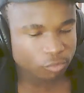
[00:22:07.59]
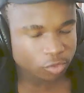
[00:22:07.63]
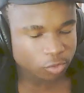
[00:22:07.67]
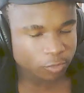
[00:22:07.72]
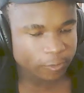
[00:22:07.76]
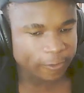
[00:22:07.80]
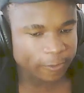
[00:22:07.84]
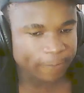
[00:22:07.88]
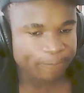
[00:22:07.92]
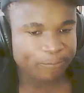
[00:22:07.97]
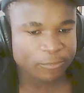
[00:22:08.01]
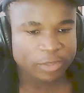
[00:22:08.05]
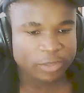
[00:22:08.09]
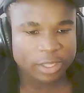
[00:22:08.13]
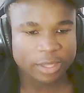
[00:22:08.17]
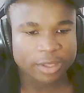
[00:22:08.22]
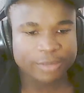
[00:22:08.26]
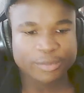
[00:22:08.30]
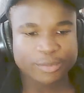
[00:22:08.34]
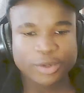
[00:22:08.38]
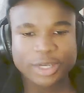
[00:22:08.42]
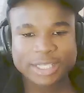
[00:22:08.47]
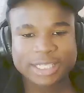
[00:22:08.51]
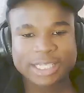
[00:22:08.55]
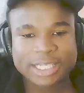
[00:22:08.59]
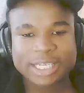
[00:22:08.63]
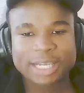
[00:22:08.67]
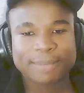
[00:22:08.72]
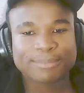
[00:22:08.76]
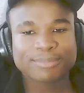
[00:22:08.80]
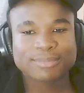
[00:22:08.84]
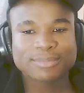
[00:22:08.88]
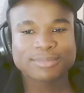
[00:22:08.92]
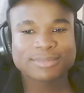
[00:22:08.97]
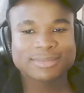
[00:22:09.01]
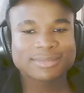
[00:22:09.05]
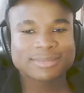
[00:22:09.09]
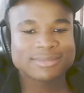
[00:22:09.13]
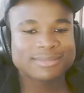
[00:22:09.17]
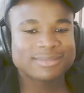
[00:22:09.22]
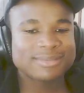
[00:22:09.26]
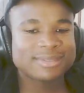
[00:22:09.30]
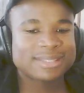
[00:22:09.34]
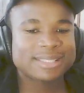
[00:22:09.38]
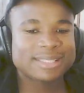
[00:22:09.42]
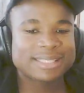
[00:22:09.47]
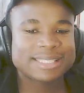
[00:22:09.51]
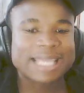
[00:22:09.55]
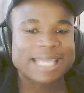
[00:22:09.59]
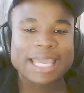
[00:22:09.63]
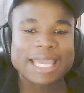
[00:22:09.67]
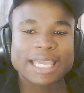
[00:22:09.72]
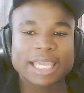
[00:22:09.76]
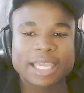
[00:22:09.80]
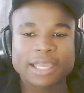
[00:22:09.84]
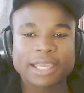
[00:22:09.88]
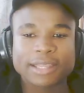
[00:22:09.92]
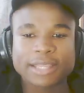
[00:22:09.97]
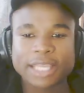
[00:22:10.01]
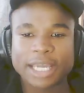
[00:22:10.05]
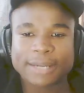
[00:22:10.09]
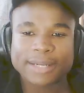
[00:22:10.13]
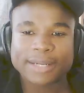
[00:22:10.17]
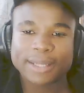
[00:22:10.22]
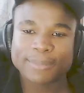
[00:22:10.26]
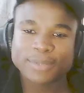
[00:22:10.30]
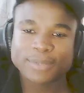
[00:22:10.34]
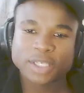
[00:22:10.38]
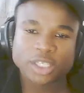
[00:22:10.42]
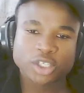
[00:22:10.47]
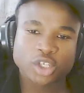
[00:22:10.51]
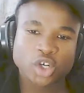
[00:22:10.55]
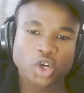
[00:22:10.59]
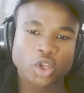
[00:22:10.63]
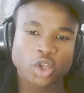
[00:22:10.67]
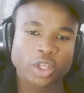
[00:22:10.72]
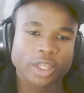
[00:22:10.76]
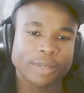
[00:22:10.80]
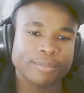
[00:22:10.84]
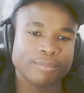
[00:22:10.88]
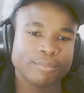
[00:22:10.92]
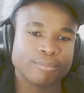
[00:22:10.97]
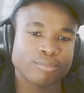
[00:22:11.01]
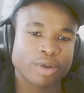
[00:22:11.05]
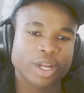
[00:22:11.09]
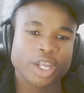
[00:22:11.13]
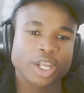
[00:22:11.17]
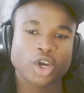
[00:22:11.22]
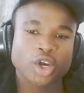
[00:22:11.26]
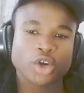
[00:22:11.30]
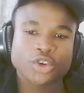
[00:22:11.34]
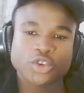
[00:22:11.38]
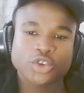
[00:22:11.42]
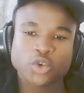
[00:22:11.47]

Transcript: Okay. And the boys end up taking the adopted girl and bring her